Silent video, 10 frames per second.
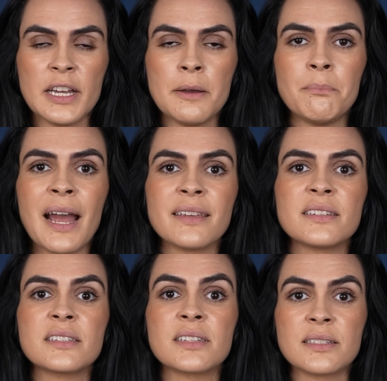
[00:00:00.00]
by
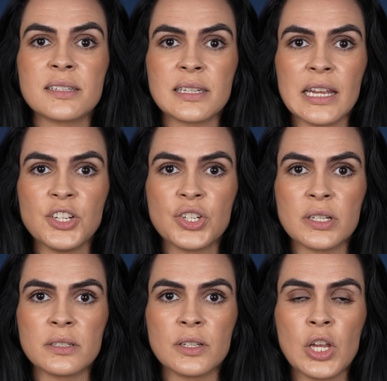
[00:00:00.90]
the
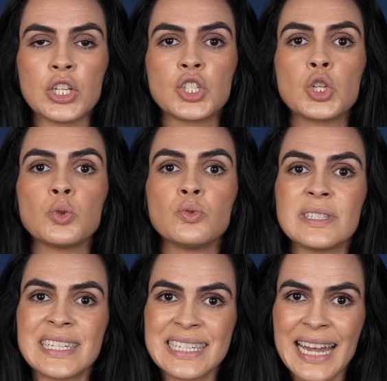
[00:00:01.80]
sensation to
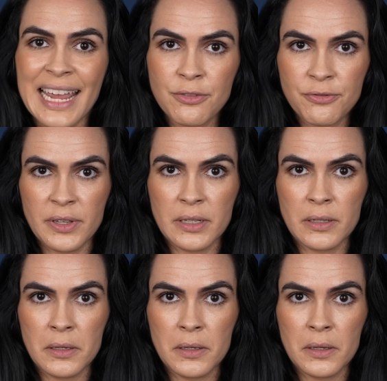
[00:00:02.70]
siphon